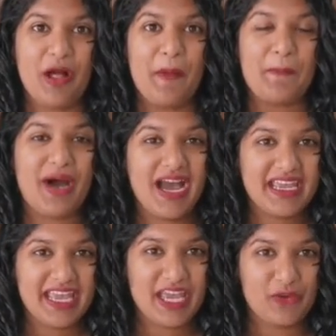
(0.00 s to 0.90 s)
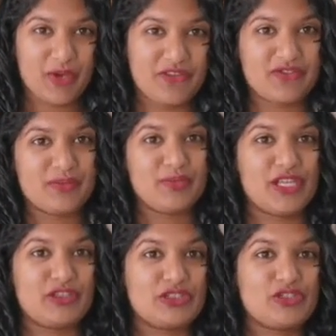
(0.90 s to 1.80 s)
My hair went from
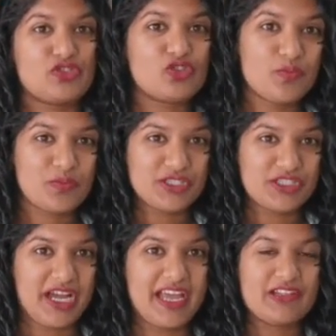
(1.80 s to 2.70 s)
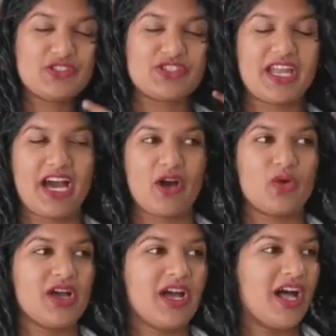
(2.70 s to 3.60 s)
being super dry to now
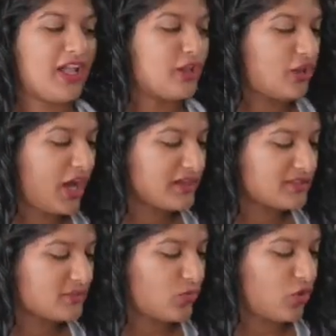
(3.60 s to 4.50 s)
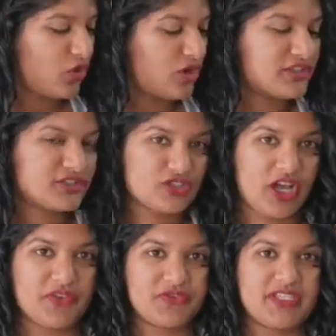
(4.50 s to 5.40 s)
a lot more
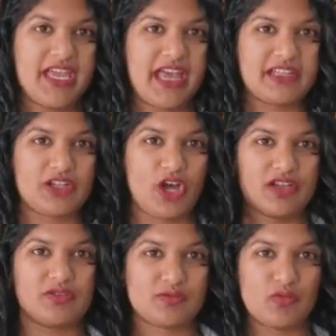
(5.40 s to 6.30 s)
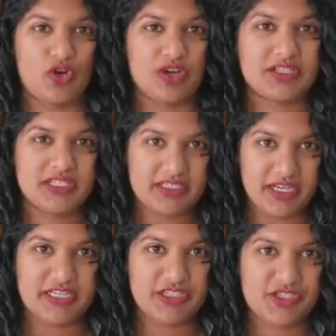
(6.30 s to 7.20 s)
soft and a lot more
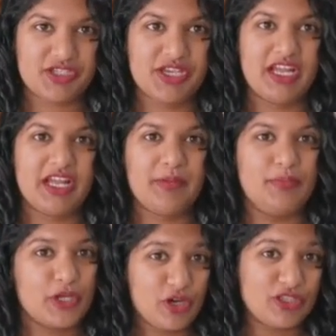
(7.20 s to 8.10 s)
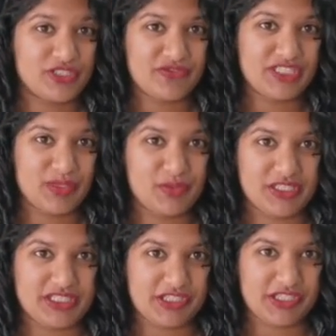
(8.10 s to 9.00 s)
nourished because of deep
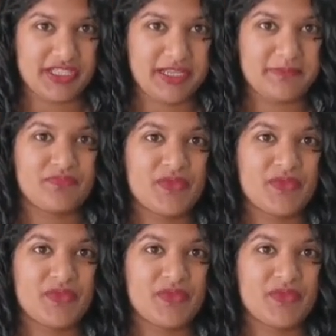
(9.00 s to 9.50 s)
conditioning.